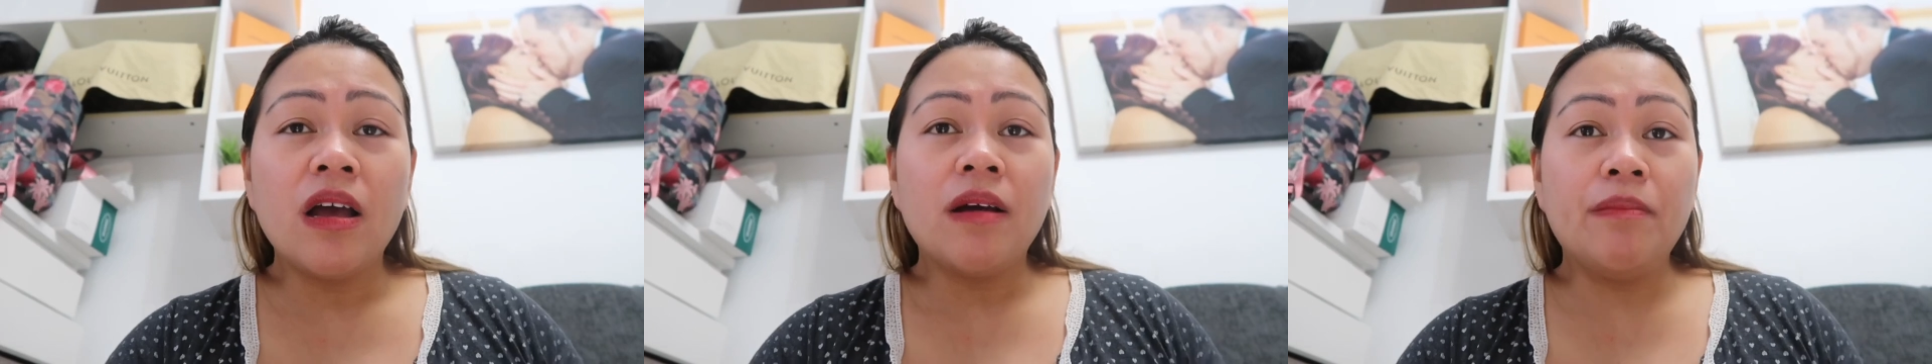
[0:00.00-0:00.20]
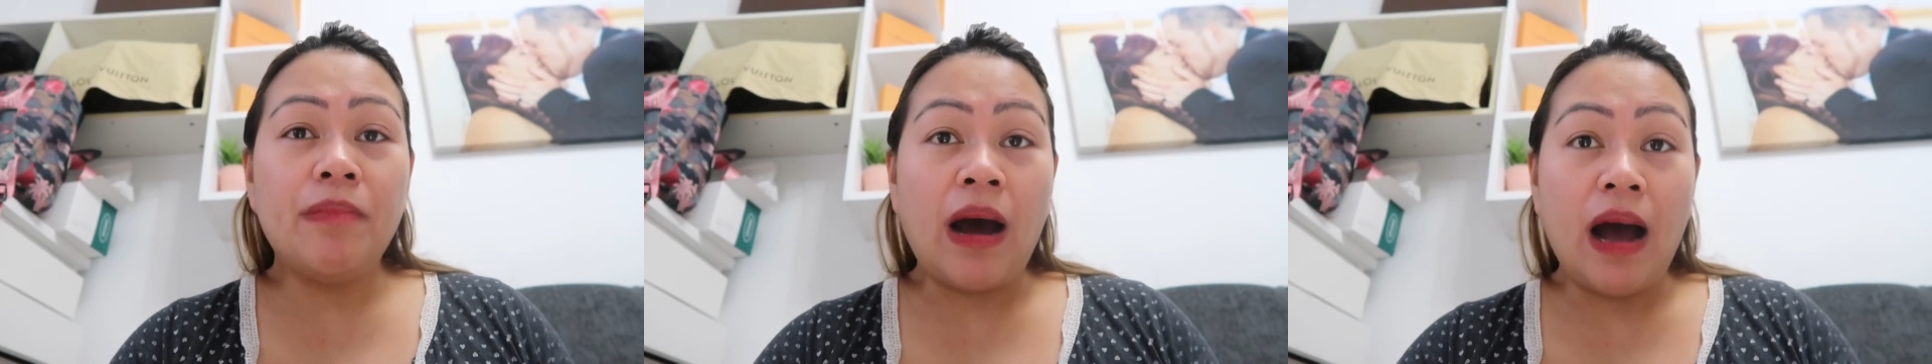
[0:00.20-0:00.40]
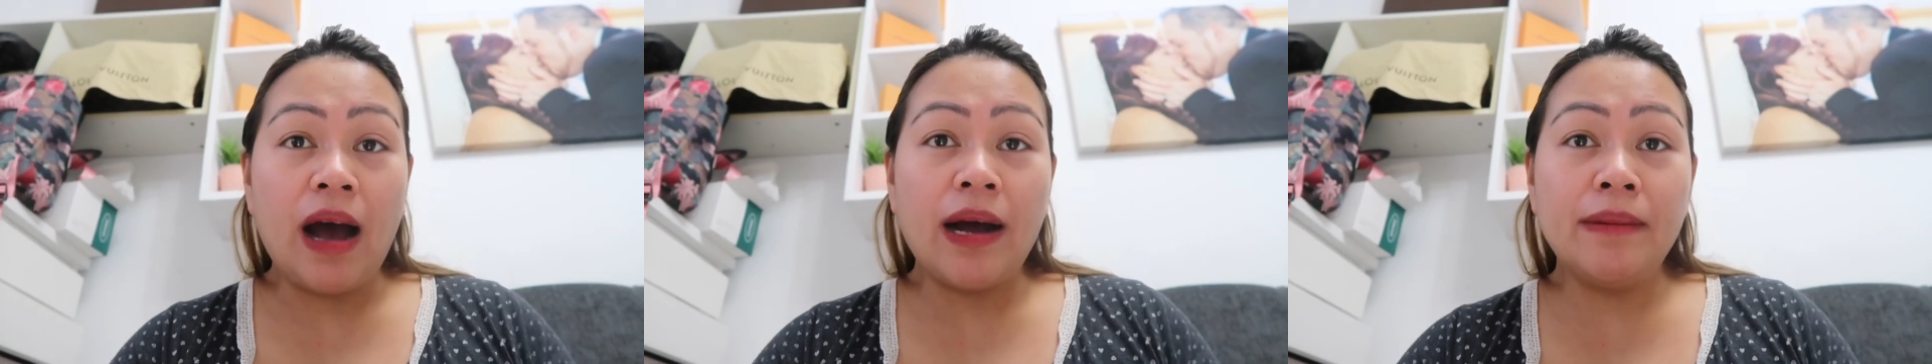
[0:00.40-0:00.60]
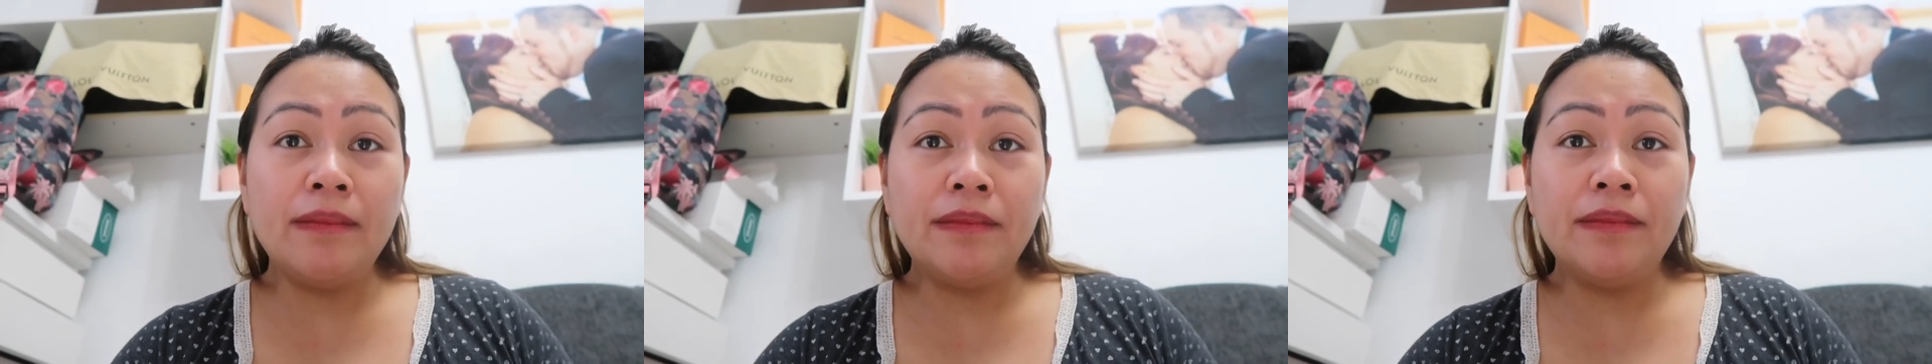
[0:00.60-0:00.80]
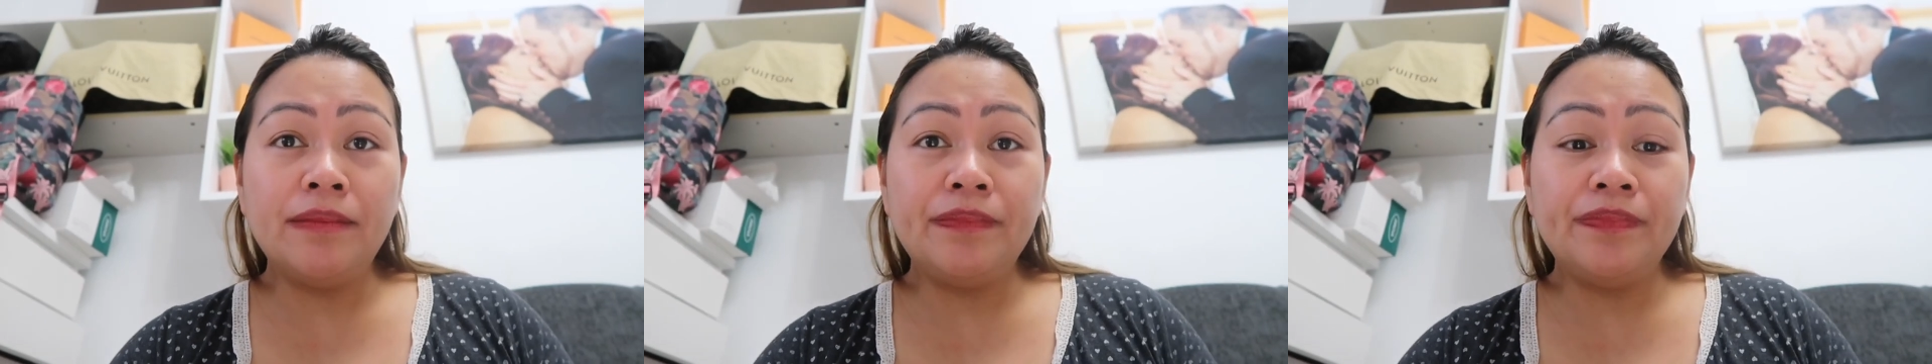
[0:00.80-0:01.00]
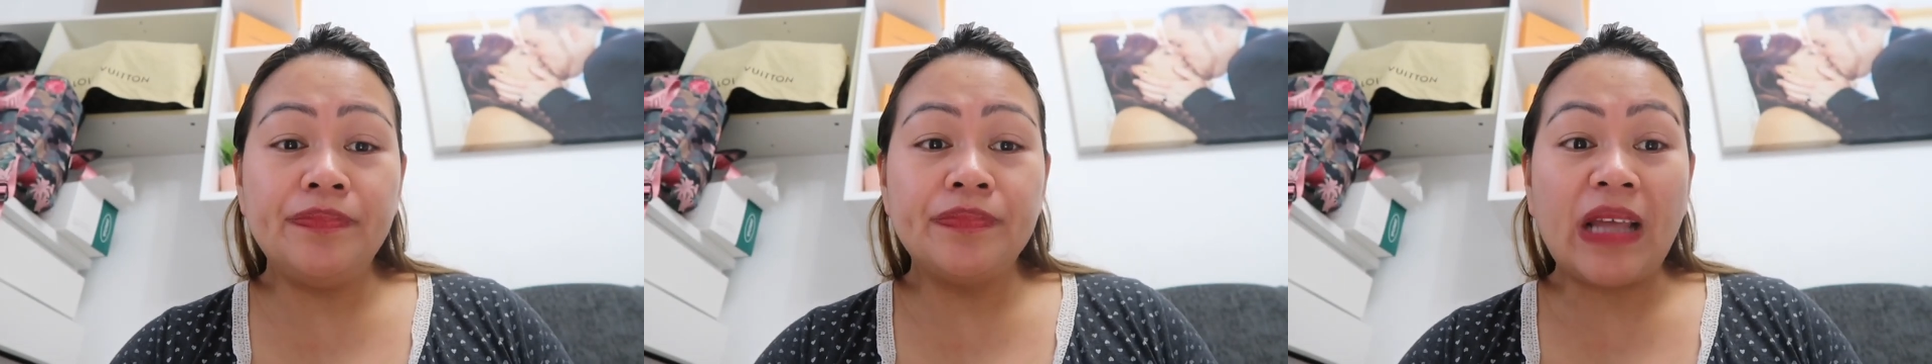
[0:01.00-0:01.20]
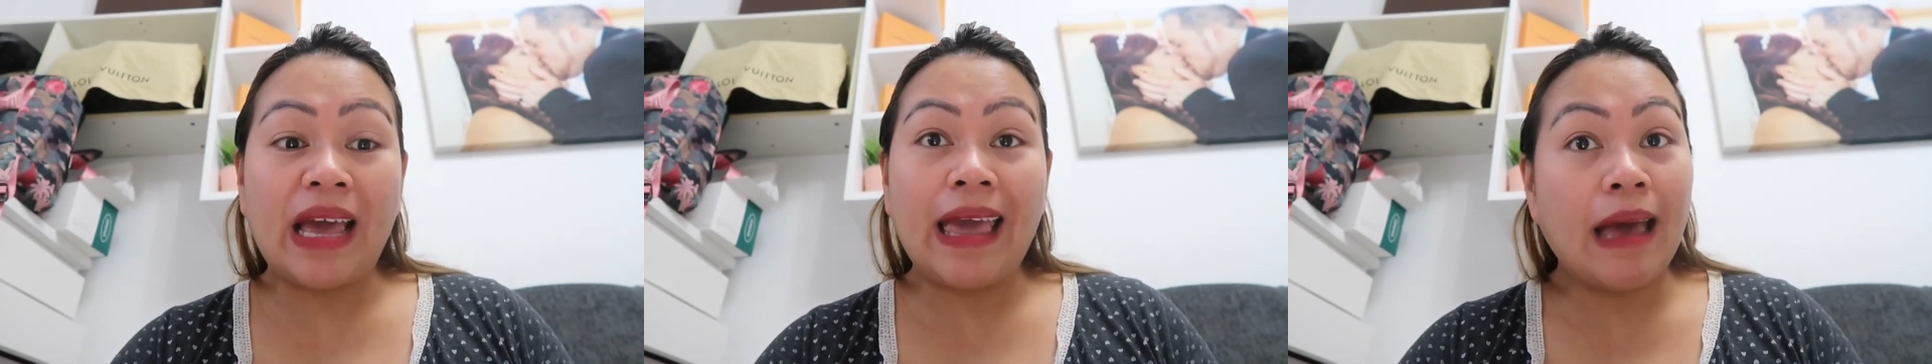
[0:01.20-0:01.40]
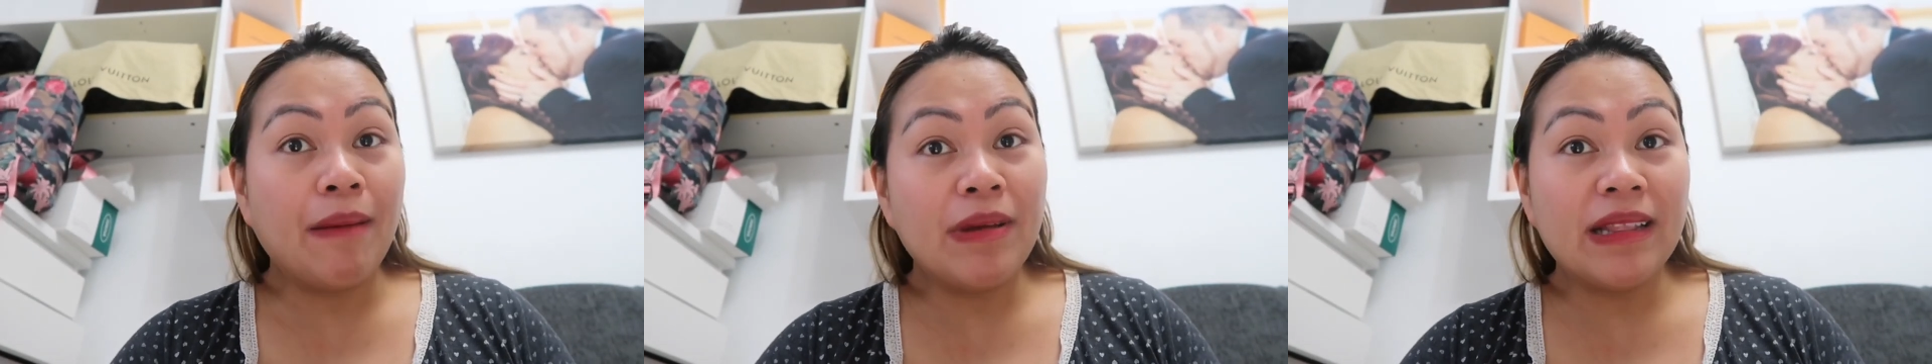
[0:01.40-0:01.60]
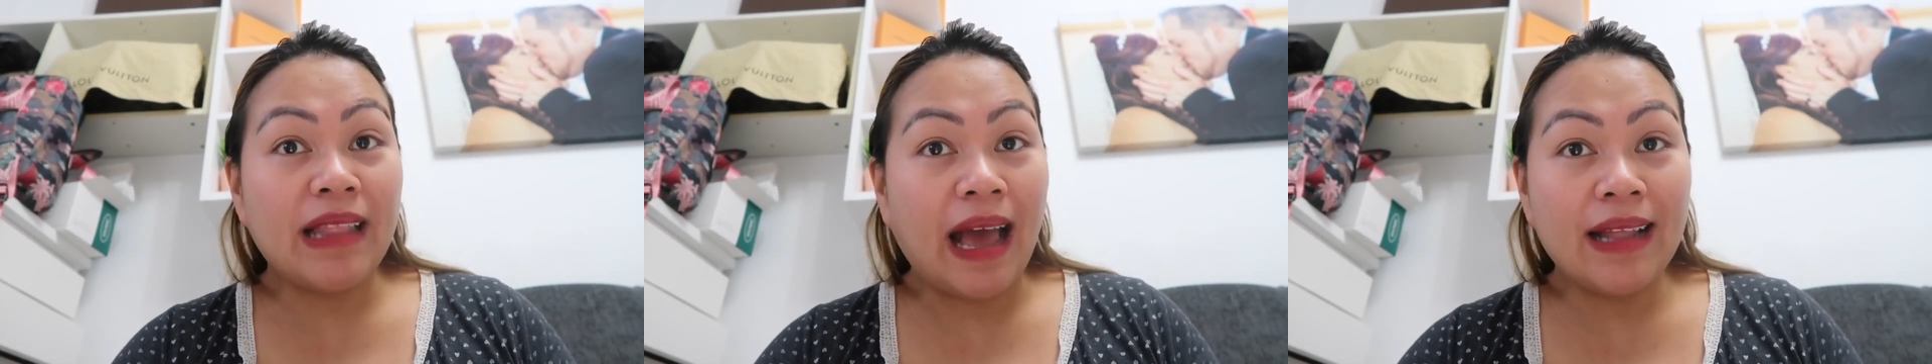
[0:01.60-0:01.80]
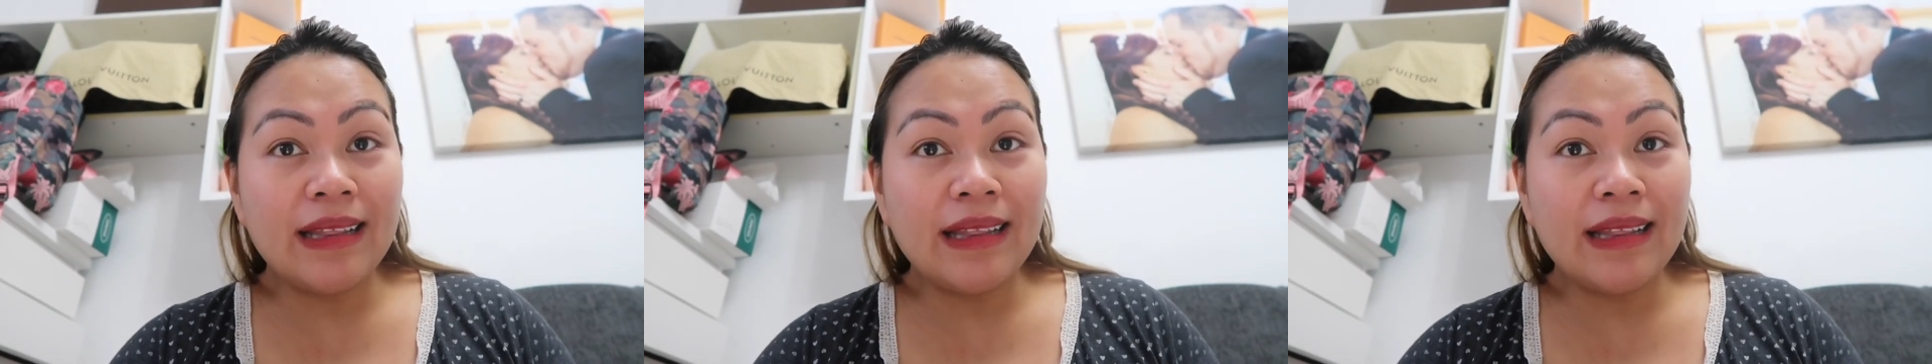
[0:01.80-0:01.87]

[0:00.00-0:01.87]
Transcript: but um, I haven't